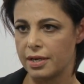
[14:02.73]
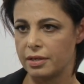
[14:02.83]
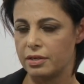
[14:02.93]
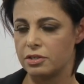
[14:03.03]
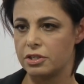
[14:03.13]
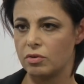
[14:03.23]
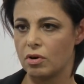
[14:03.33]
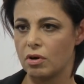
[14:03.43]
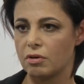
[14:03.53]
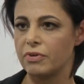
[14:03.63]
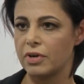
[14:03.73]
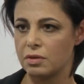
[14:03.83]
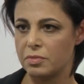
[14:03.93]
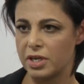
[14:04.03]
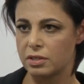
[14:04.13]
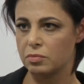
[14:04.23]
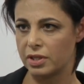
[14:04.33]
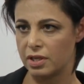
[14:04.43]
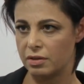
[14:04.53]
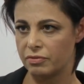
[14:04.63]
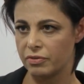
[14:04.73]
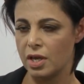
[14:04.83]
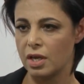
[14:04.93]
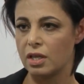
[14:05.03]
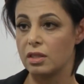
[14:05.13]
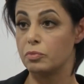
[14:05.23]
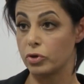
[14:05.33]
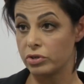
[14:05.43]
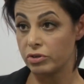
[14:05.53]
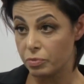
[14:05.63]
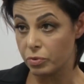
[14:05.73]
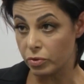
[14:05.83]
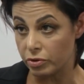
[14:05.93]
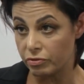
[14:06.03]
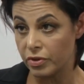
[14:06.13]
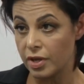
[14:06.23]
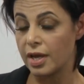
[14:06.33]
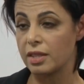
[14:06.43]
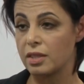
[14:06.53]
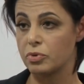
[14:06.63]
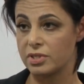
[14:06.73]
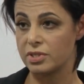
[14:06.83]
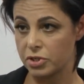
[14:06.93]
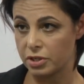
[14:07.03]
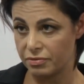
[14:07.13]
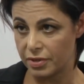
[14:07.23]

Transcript: in to our fundamental belief in the burden of proof and the presumption of